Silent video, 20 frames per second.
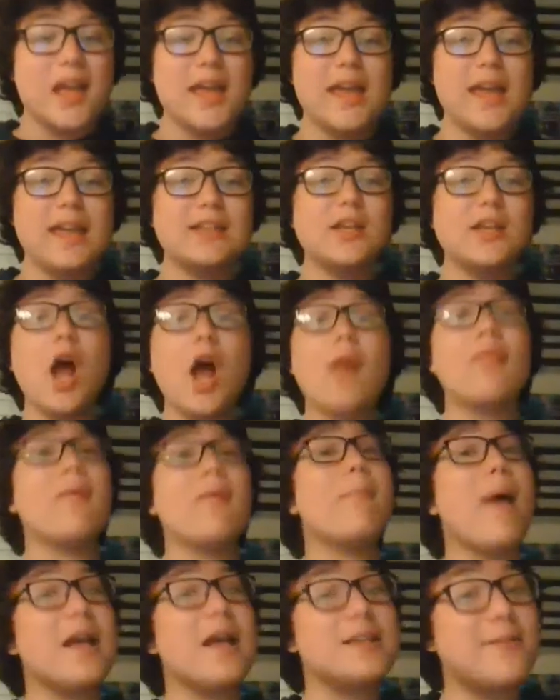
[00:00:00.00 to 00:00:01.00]
It's not the
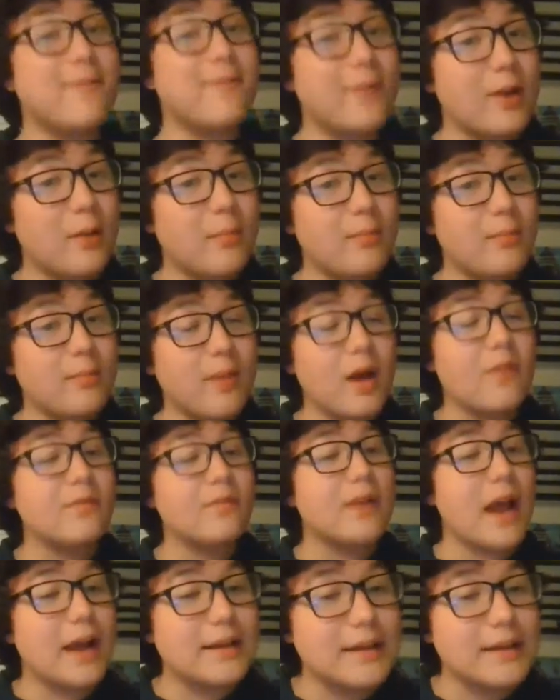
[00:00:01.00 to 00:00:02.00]
best film of
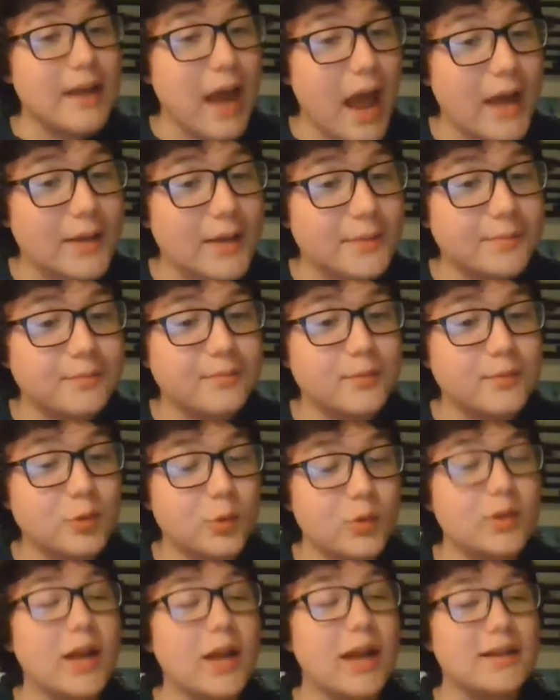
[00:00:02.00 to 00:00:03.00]

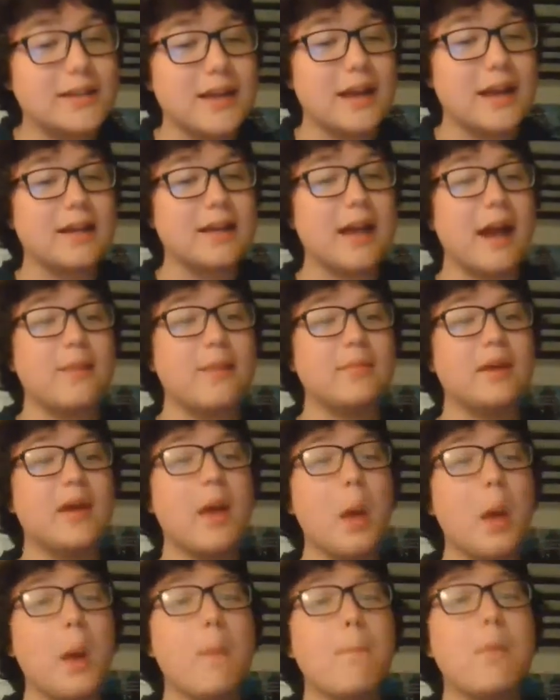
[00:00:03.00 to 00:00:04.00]
1999,
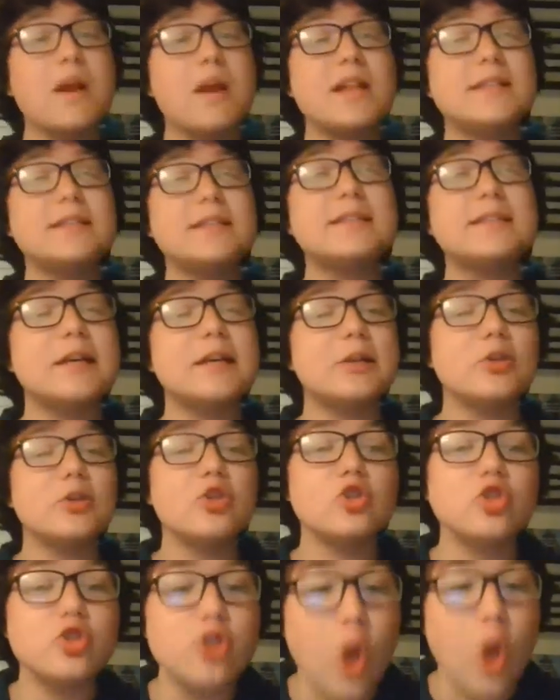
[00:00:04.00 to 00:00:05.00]
but it's still
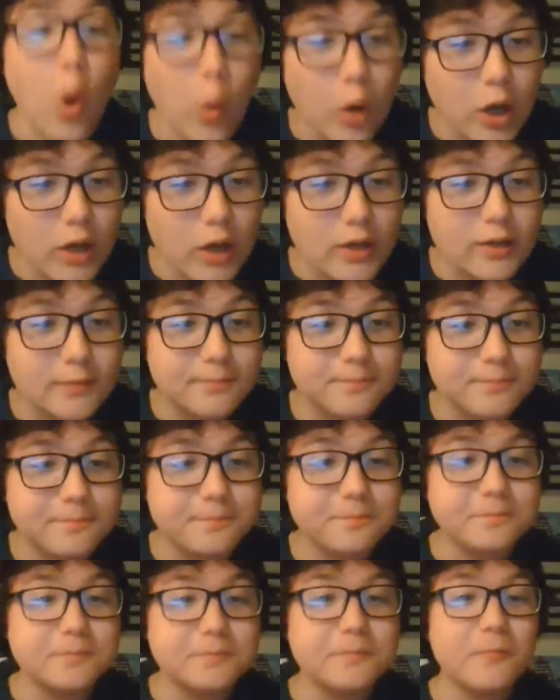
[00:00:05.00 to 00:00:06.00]
so good.
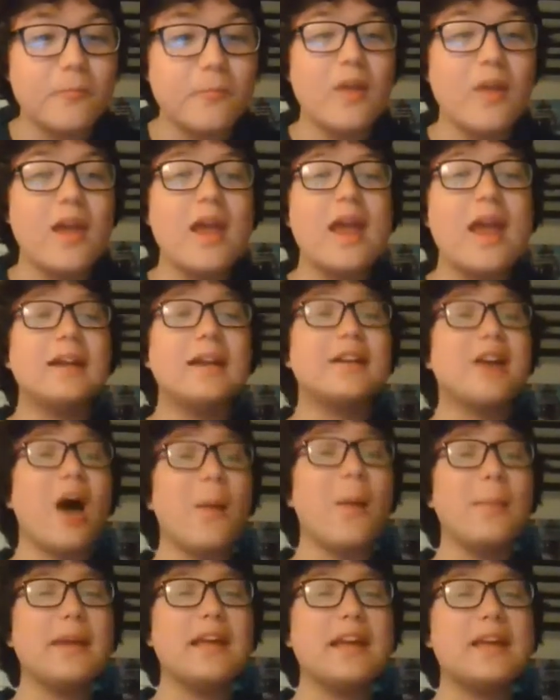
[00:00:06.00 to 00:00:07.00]
And
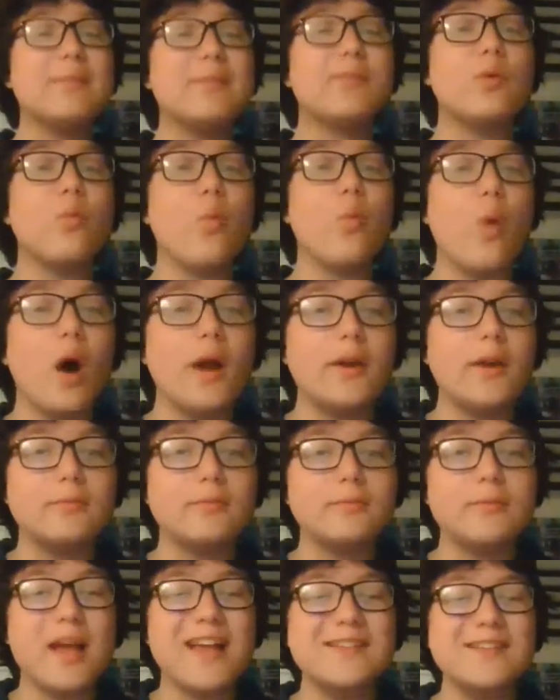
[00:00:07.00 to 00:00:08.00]
coming in number 1
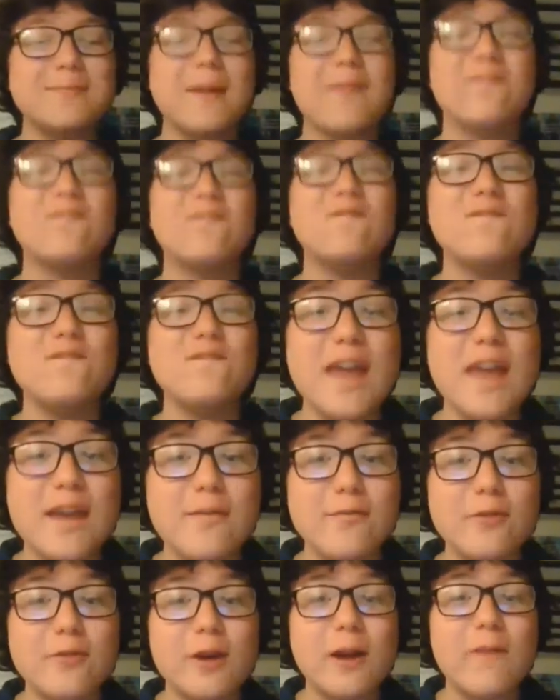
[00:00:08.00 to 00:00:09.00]
as my
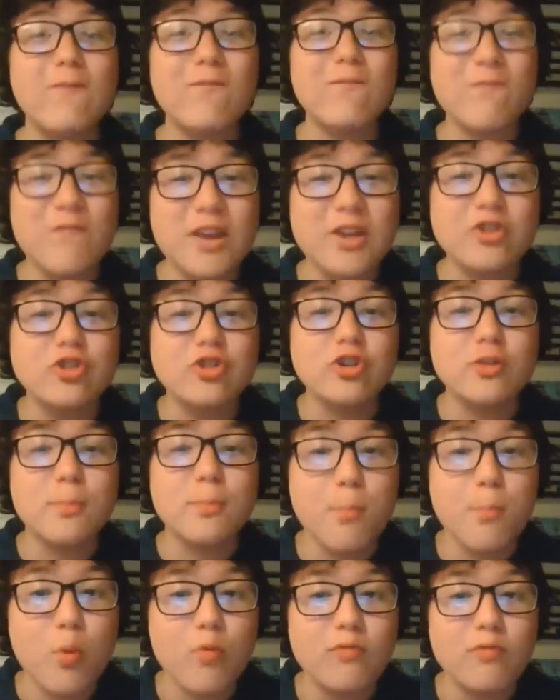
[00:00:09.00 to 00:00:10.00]
favorite Fincher
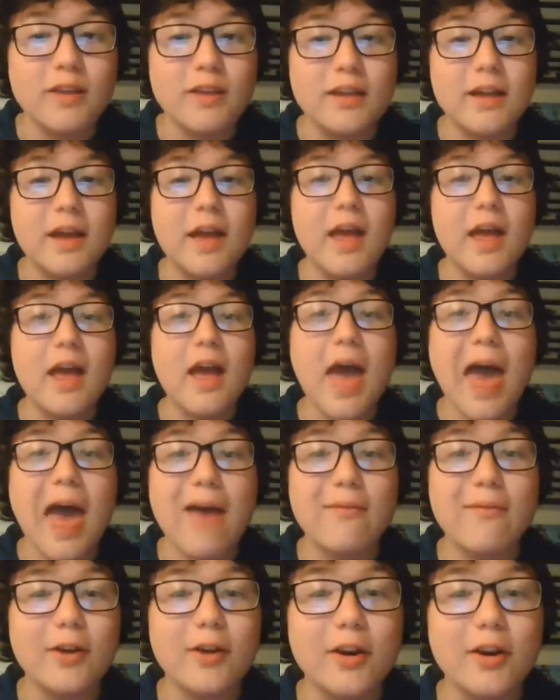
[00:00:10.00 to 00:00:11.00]
movie
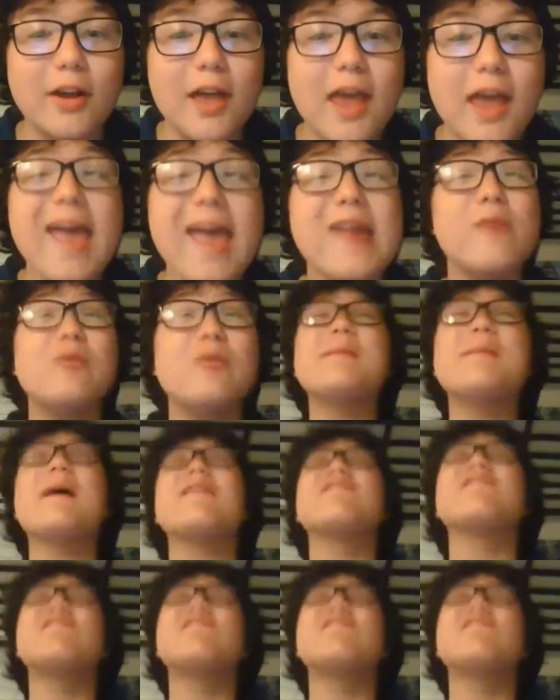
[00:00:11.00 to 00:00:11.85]
ever, and one of my